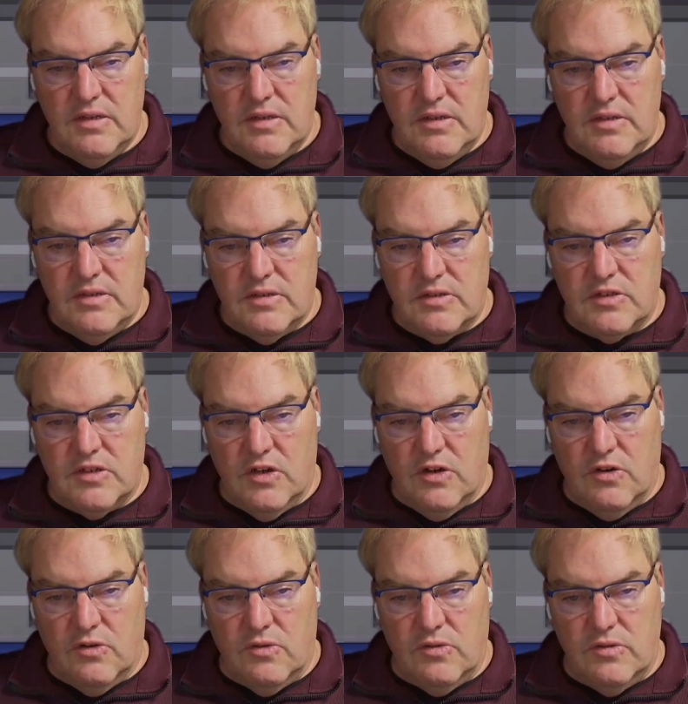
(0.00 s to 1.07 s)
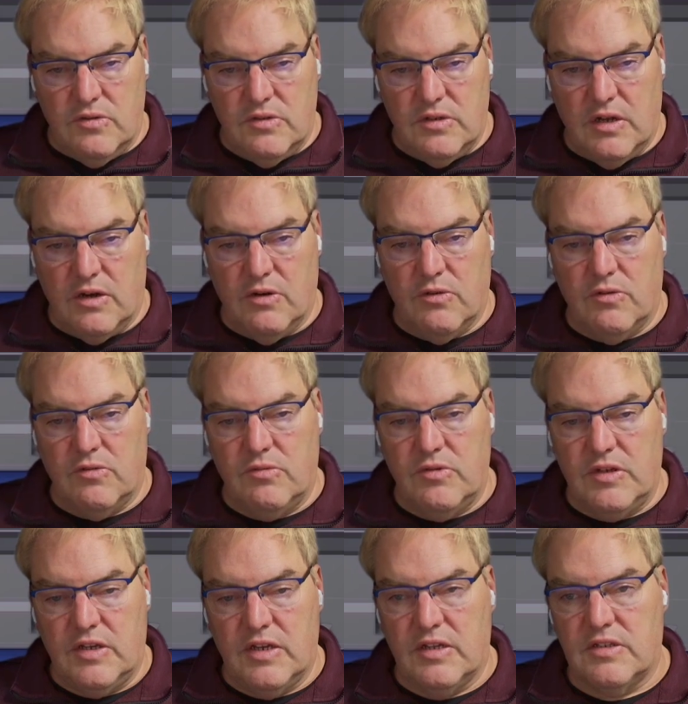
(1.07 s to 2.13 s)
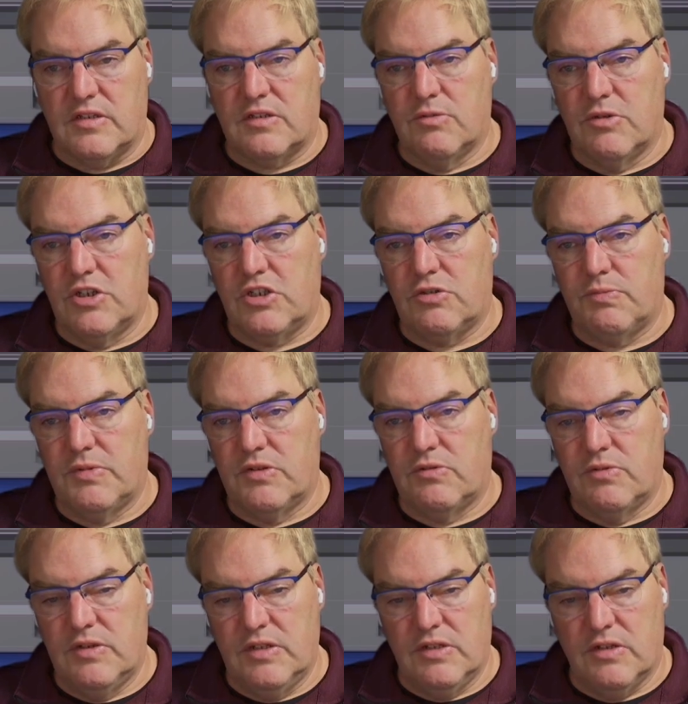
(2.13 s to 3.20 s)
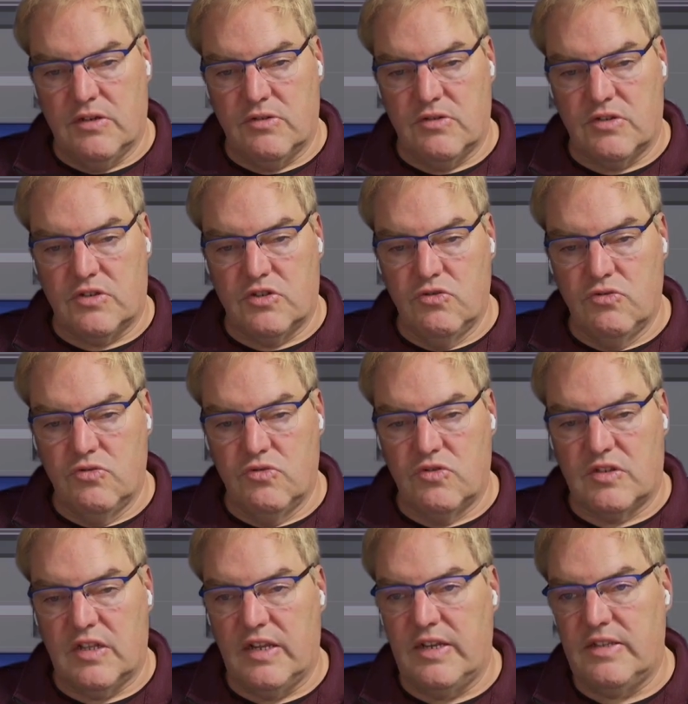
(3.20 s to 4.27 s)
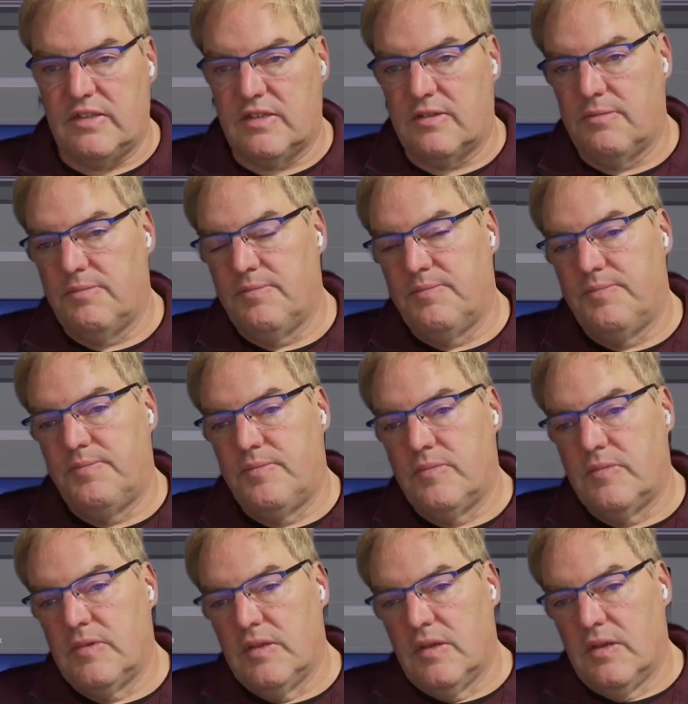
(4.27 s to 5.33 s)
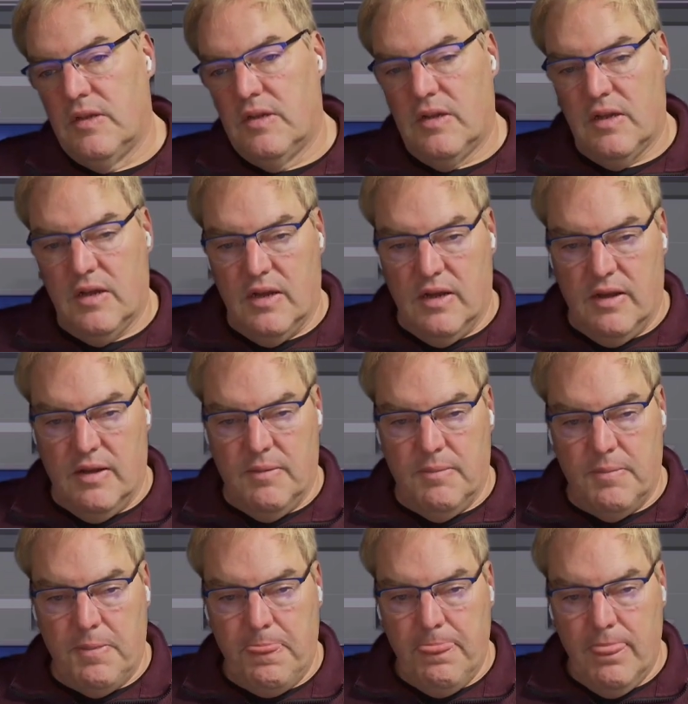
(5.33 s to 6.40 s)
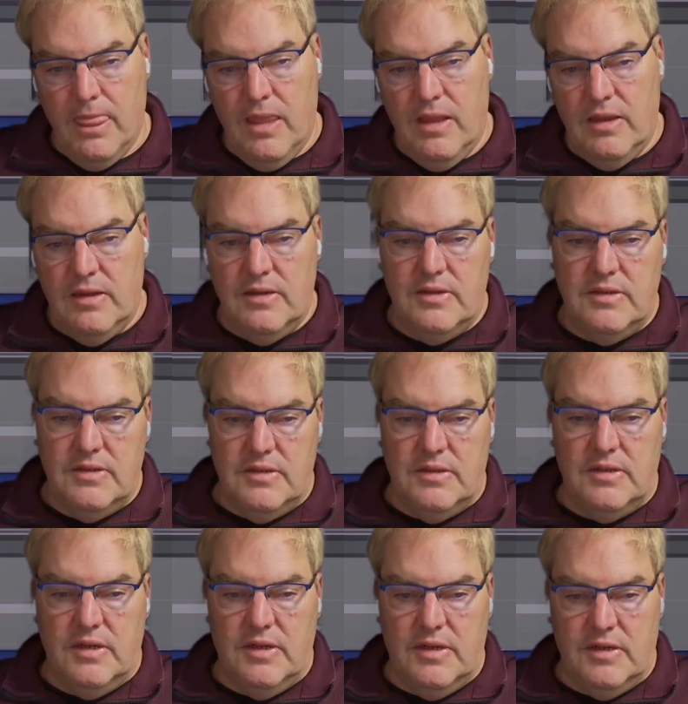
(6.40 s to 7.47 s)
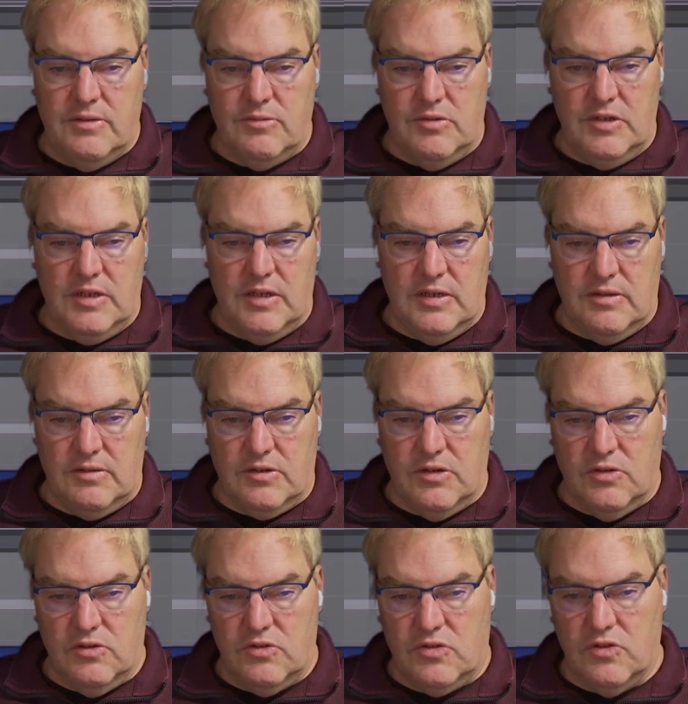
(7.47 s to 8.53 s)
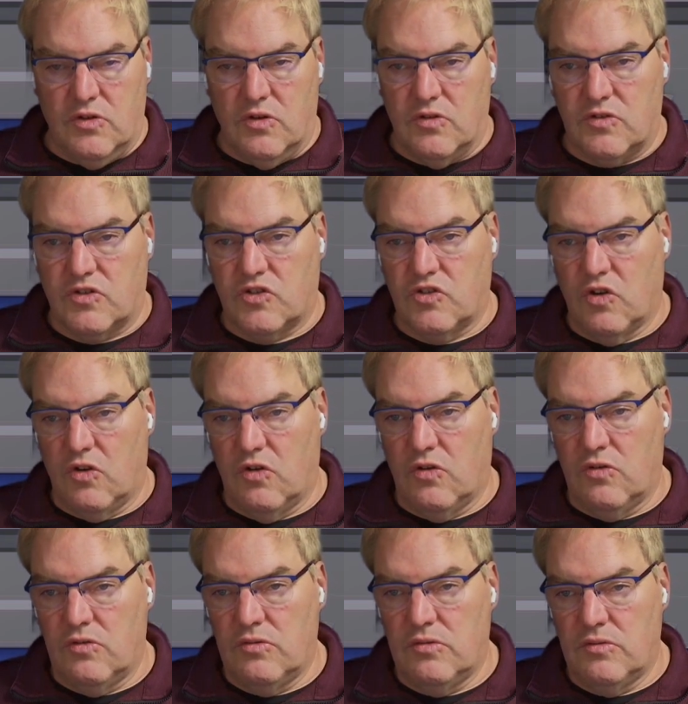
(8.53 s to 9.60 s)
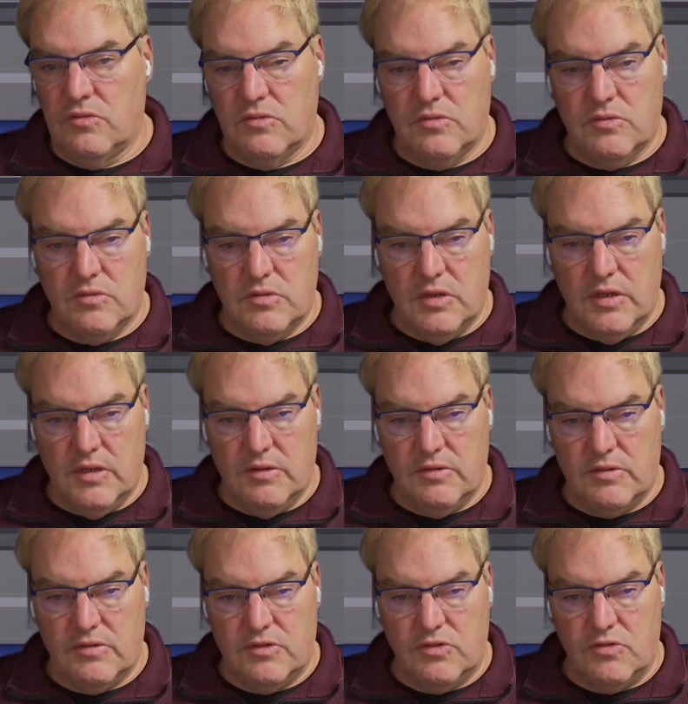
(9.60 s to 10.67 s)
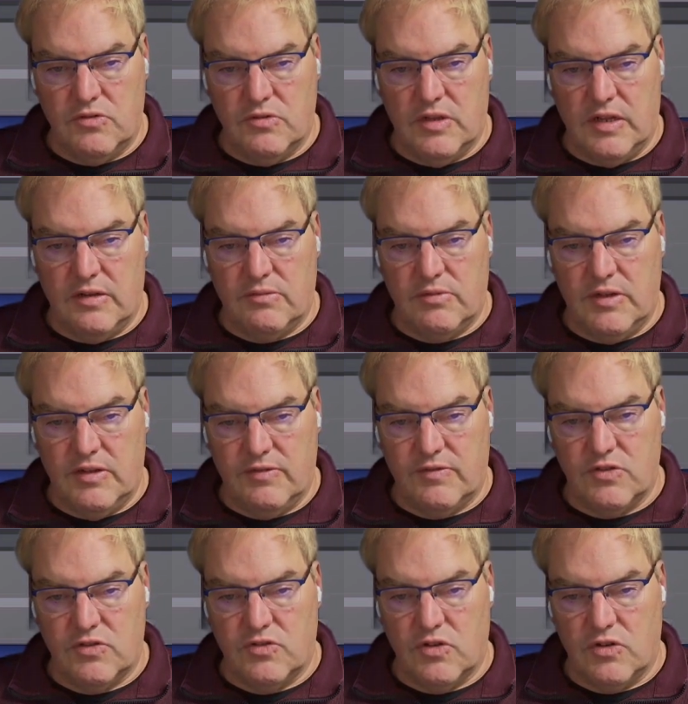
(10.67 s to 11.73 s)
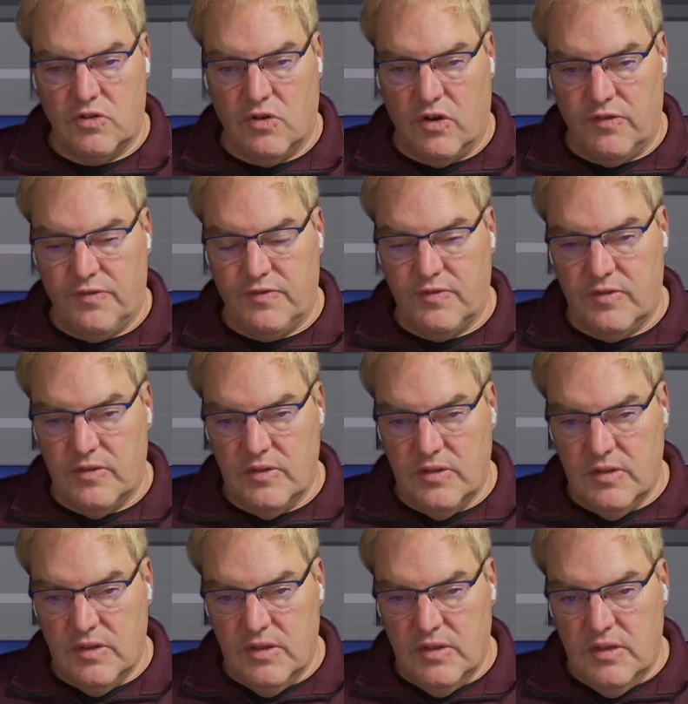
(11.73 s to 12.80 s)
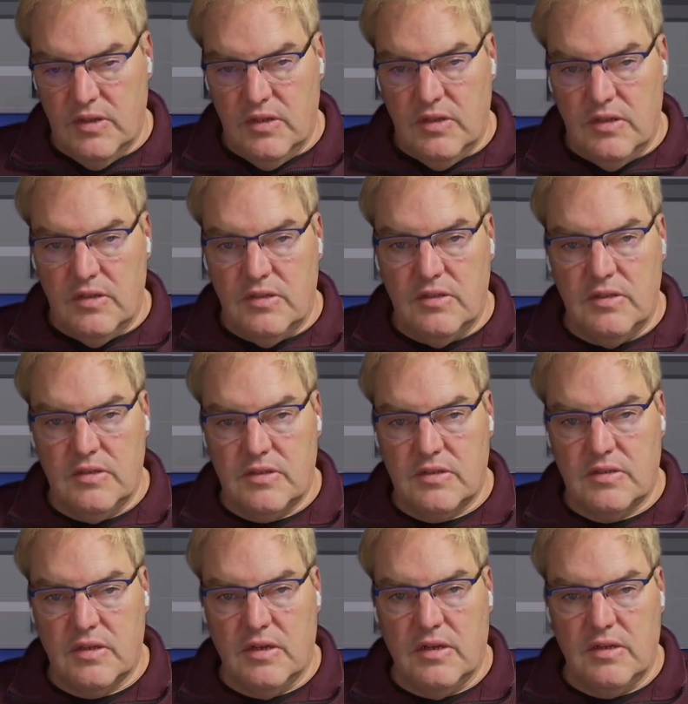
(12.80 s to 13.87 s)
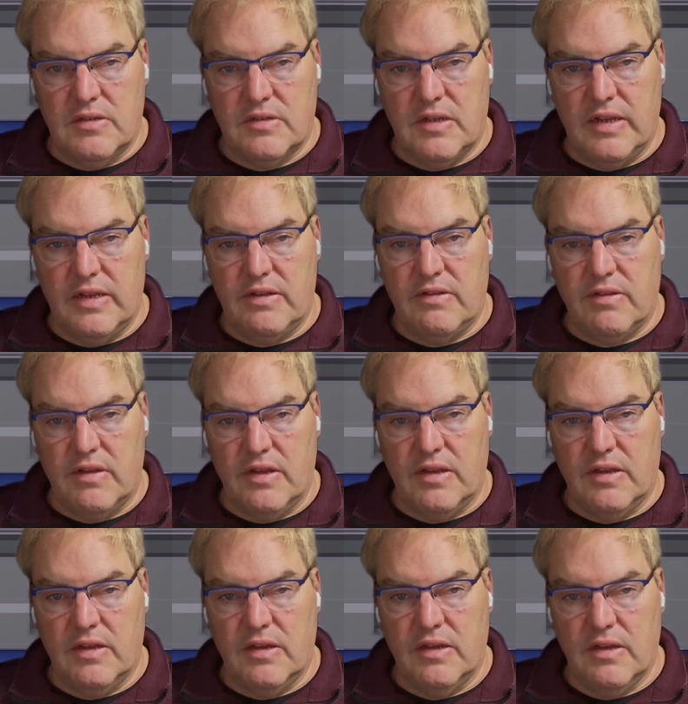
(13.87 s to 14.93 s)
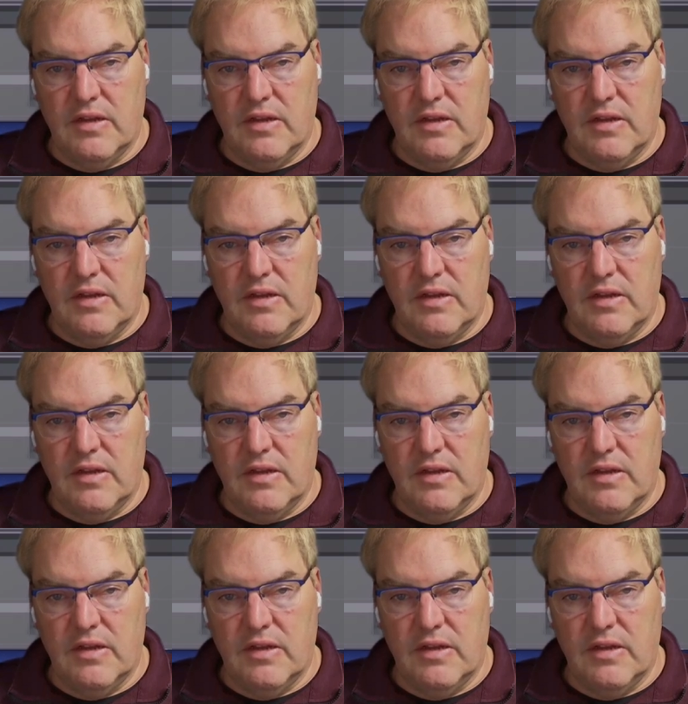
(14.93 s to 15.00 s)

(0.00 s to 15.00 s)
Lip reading: So now we can switch between those two slates. And we can go to host solo. And to do that, we have to turn off this slate thing.